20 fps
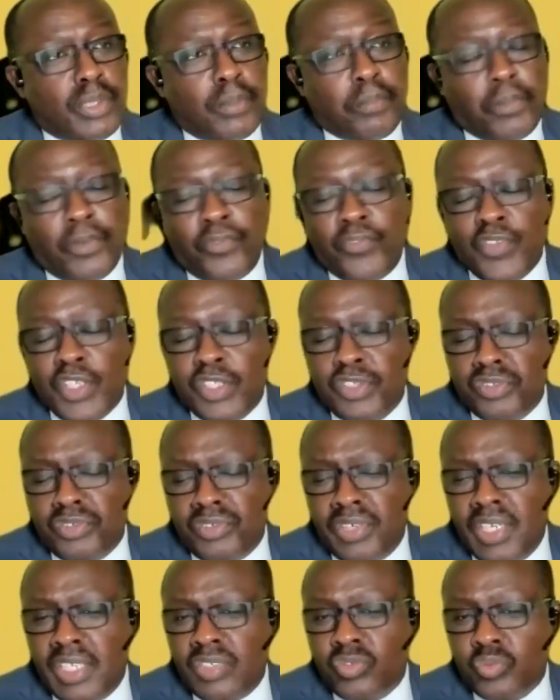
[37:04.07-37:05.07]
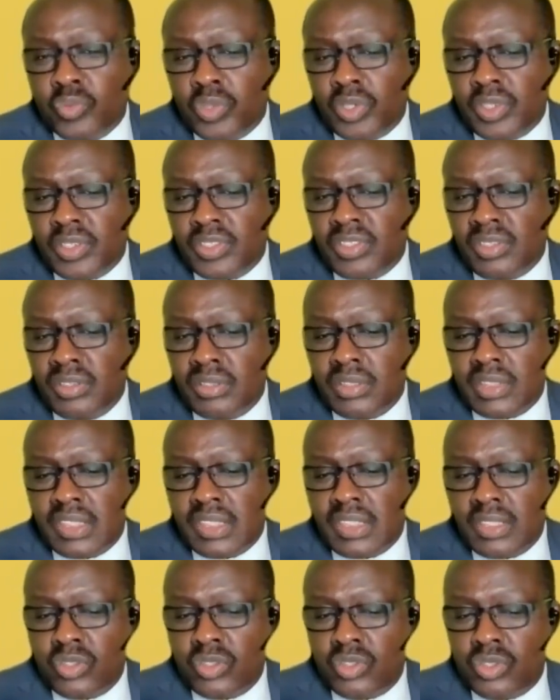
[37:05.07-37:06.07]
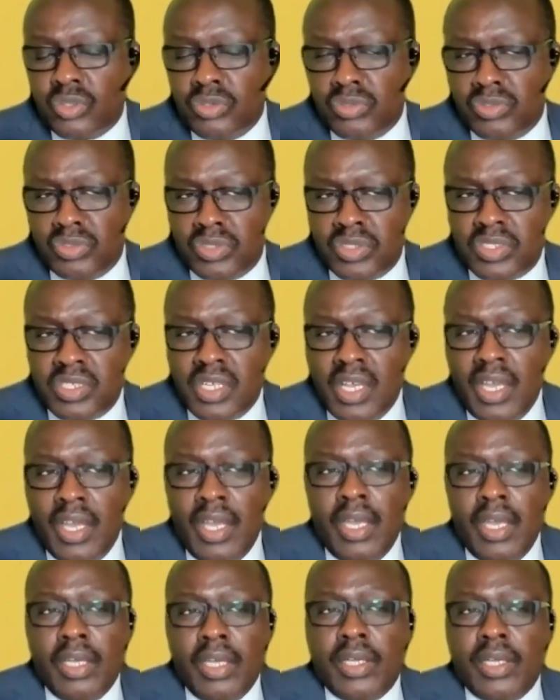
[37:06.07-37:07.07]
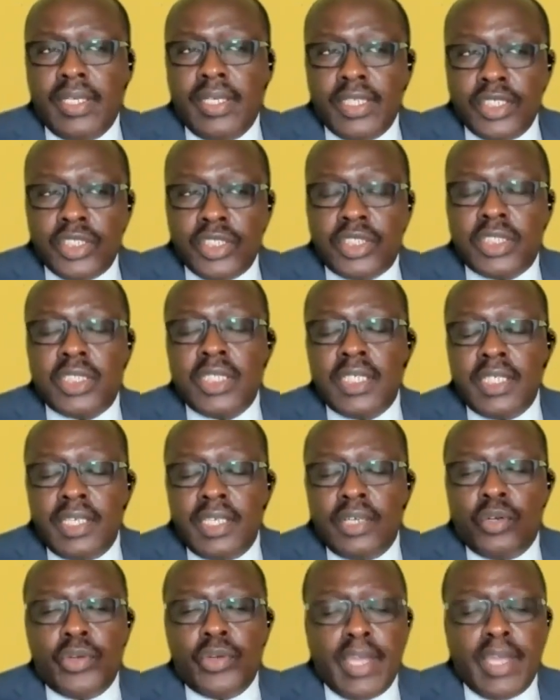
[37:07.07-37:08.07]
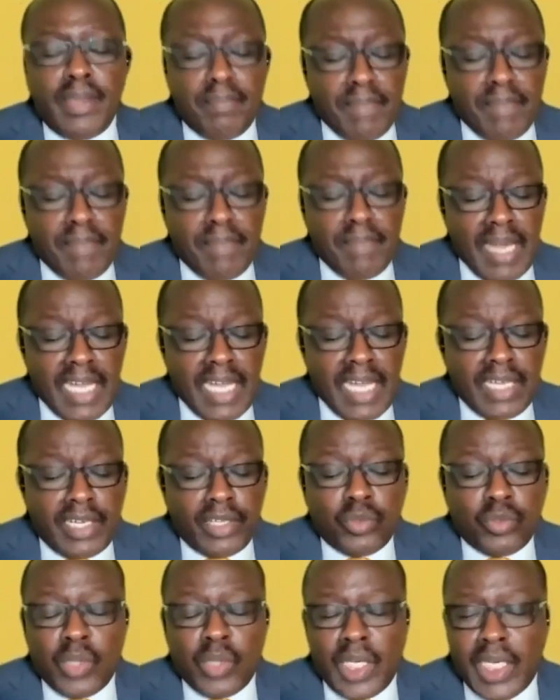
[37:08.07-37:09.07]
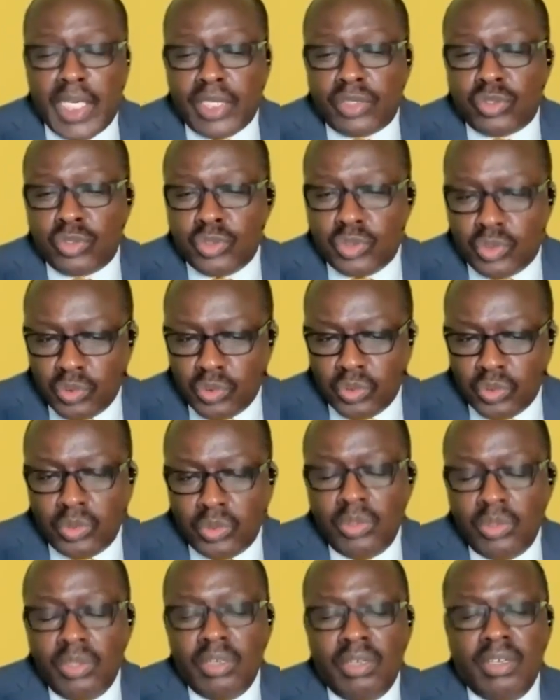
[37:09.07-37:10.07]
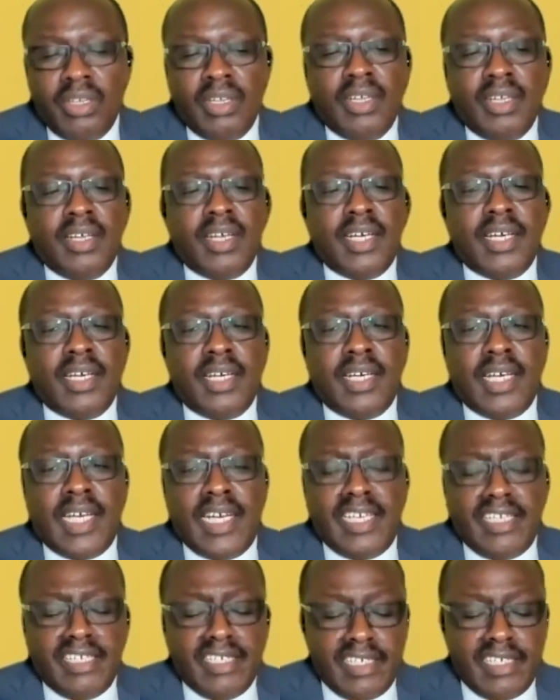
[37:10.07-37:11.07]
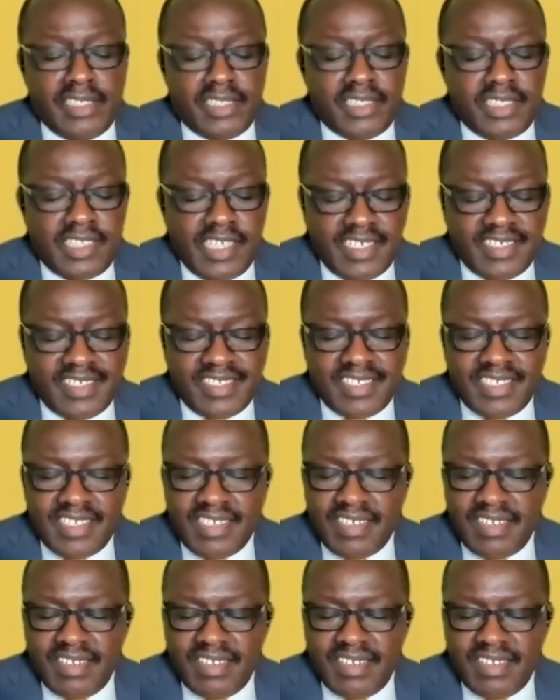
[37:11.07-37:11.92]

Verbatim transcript: the professional networks, not as a student. Is she or am I required to do uh, an English test?